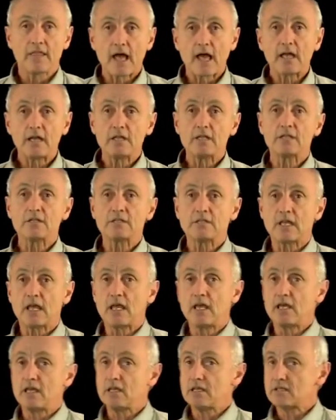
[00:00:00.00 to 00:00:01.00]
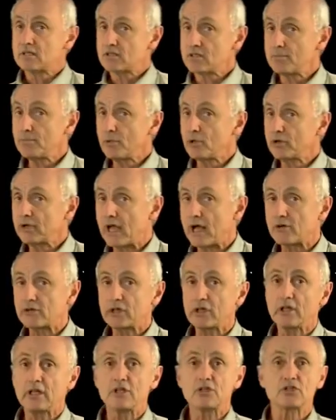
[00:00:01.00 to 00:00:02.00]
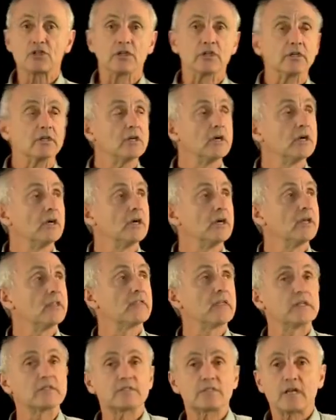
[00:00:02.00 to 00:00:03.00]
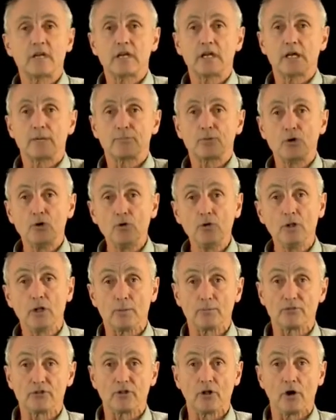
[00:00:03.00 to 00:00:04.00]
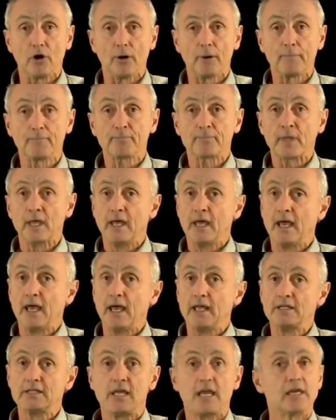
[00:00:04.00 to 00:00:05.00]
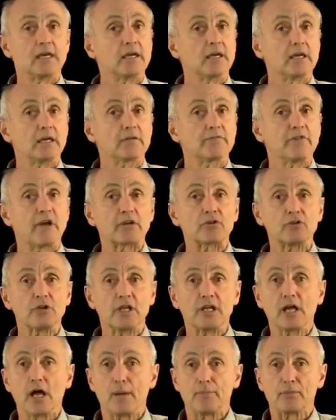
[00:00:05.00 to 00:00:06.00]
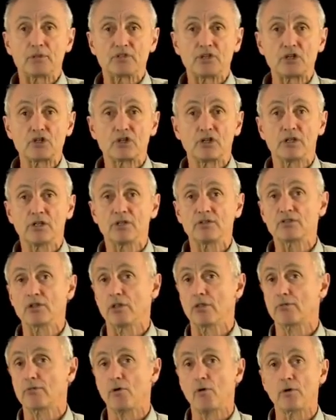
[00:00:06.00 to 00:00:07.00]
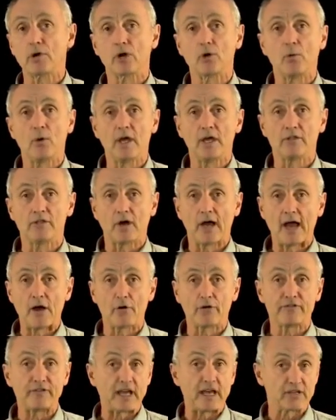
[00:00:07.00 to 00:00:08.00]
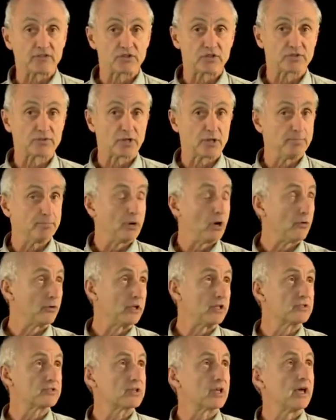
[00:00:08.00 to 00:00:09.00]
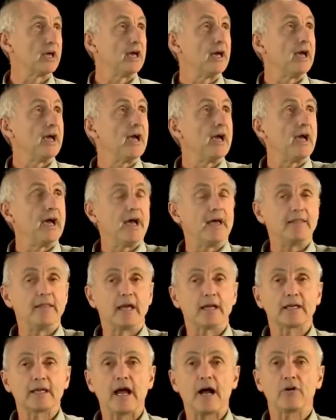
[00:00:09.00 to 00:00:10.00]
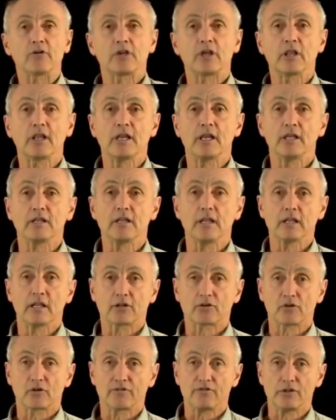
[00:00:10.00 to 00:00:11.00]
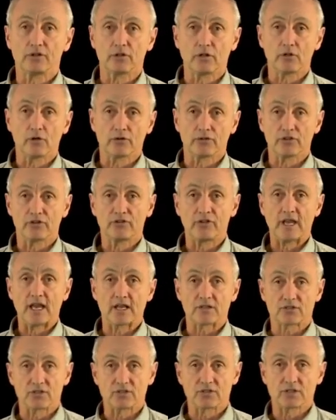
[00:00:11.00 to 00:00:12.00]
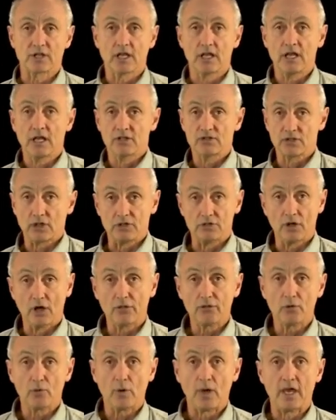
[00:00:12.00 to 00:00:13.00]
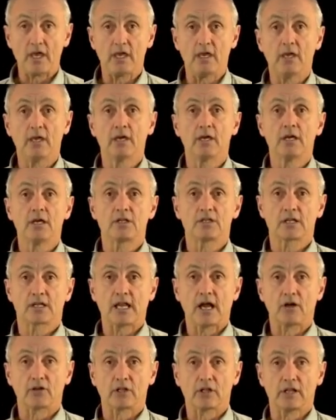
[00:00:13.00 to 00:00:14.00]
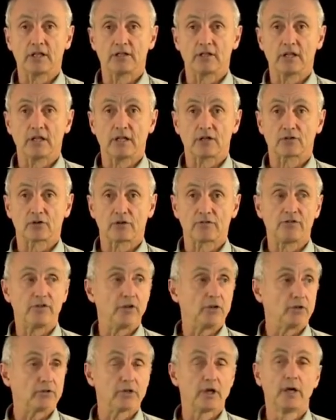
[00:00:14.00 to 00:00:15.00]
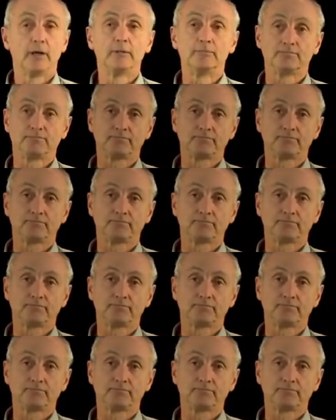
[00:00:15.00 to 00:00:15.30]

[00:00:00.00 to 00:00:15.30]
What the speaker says: that is a simpler calculation than setting up Coulomb's law and taking vector decompositions and throwing away the alpha-axis components and then calculating the electric field along the z-axis. It's another way to calculate the electric field.